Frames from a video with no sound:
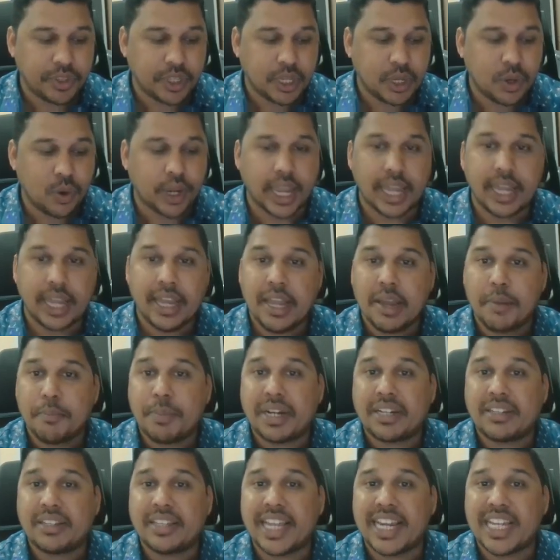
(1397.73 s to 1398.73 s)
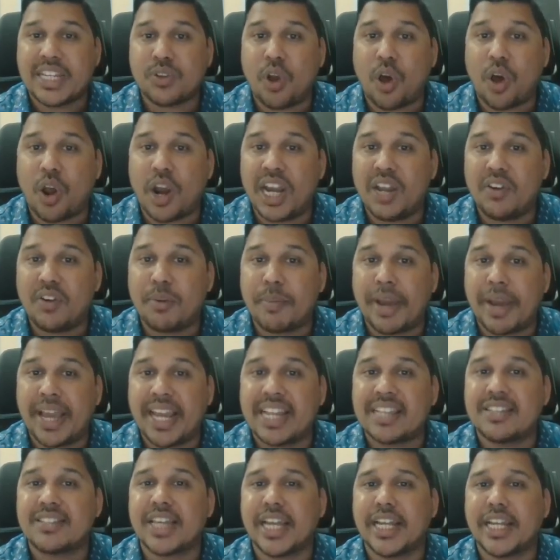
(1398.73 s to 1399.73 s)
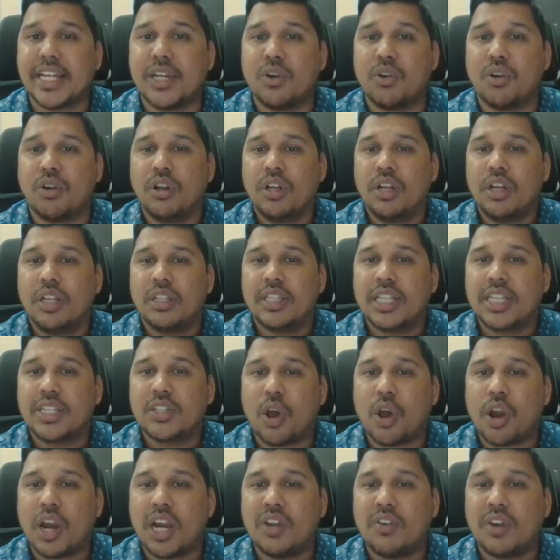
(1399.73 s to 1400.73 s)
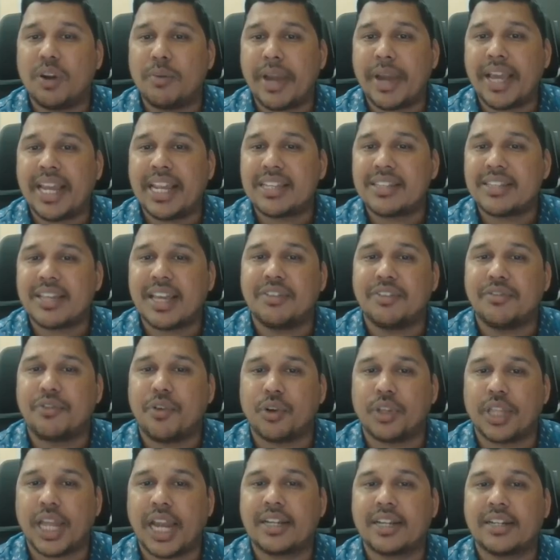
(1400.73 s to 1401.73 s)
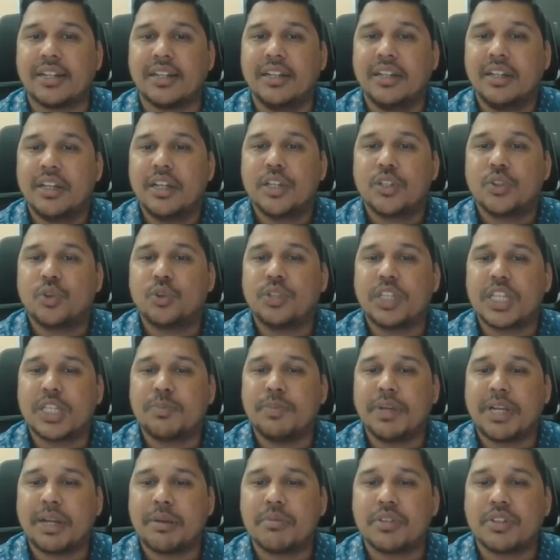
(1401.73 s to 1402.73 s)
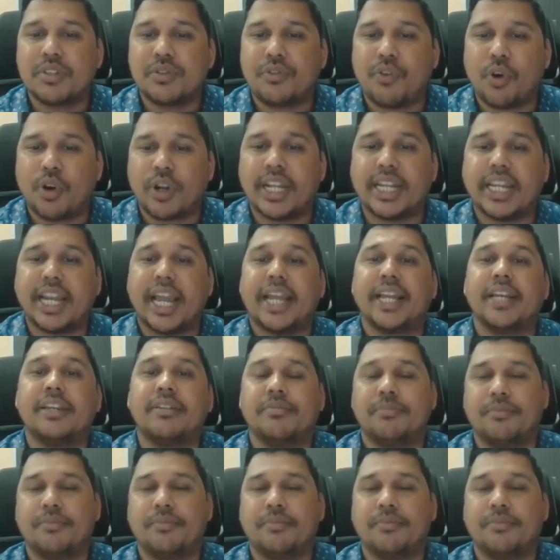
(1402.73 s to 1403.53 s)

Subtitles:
Okay, but there is already one minus sign, no? There is already one minus sign for that. So this becomes 49.